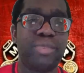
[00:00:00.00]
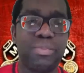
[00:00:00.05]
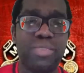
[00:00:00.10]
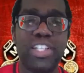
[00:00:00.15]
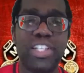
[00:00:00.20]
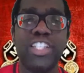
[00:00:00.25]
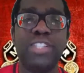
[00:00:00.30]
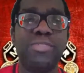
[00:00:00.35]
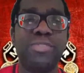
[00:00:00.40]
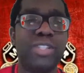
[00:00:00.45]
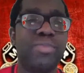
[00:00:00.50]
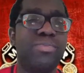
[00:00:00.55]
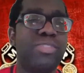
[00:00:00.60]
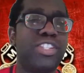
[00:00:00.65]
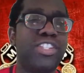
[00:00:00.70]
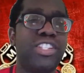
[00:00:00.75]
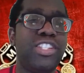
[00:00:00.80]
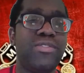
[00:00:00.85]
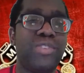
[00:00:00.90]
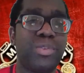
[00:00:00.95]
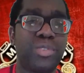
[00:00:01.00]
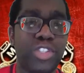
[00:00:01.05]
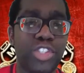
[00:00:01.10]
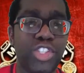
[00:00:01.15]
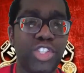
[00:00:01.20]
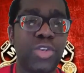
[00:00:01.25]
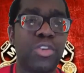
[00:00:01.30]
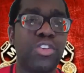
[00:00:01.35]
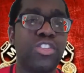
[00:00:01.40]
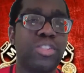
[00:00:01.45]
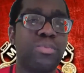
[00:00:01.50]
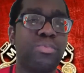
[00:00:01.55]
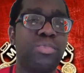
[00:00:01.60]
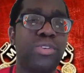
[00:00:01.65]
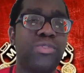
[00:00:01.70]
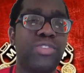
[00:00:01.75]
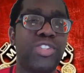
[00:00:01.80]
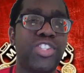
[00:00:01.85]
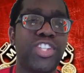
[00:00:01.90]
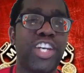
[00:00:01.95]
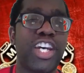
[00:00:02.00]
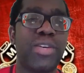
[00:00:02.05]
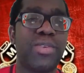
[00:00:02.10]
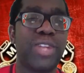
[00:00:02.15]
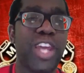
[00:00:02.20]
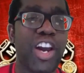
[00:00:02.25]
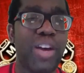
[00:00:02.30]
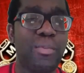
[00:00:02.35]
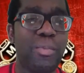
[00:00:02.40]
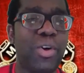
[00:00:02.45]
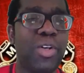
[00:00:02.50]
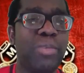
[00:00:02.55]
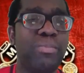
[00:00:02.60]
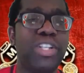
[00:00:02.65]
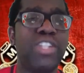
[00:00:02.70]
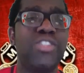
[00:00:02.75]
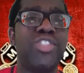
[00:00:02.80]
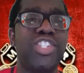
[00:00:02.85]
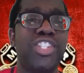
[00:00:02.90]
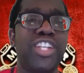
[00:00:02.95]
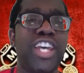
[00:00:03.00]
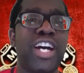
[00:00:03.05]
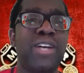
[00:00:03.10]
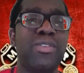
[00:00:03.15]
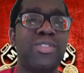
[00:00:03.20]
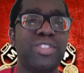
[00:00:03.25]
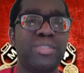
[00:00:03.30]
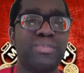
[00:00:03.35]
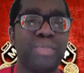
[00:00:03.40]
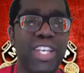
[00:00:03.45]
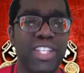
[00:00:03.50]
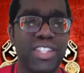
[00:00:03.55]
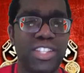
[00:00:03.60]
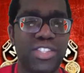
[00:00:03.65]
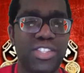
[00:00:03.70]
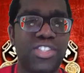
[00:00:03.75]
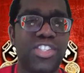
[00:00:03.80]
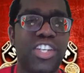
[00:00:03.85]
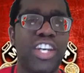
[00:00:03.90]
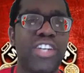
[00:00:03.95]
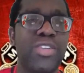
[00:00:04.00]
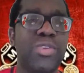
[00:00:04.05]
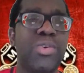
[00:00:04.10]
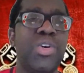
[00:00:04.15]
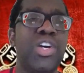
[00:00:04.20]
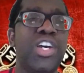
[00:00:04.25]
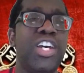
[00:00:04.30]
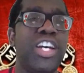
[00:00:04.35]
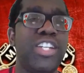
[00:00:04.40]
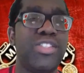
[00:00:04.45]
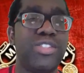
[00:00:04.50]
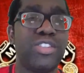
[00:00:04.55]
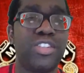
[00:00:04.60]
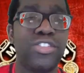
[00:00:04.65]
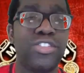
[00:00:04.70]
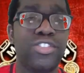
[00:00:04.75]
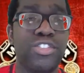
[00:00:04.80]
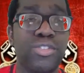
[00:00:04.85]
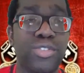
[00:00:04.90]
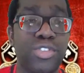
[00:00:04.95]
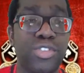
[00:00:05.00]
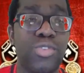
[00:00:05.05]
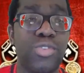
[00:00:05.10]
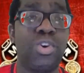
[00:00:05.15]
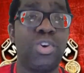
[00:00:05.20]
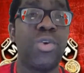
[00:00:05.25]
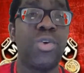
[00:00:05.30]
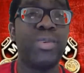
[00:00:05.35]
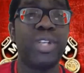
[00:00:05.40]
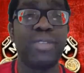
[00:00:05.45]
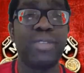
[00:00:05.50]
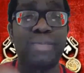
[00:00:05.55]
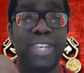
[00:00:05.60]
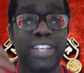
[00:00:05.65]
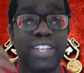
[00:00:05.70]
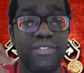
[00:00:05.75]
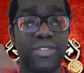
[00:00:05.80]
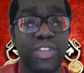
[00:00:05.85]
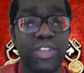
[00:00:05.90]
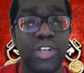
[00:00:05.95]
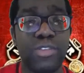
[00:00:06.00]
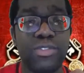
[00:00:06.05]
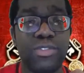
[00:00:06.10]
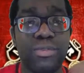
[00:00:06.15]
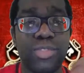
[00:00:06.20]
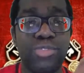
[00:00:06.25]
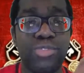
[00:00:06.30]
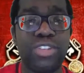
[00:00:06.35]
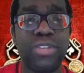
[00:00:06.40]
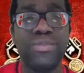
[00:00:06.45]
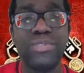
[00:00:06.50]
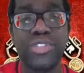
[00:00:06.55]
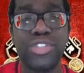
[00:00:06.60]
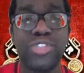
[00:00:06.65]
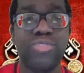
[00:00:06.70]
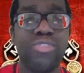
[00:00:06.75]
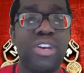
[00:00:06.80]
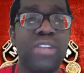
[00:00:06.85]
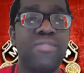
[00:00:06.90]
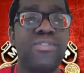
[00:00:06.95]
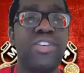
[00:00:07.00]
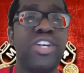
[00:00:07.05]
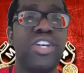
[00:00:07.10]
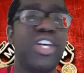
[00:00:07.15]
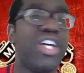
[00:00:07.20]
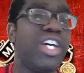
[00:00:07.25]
Please, please, please, if you want to show your support for the channel and help Old Man G out to make this channel and to continue to grow and make it go from strength to strength,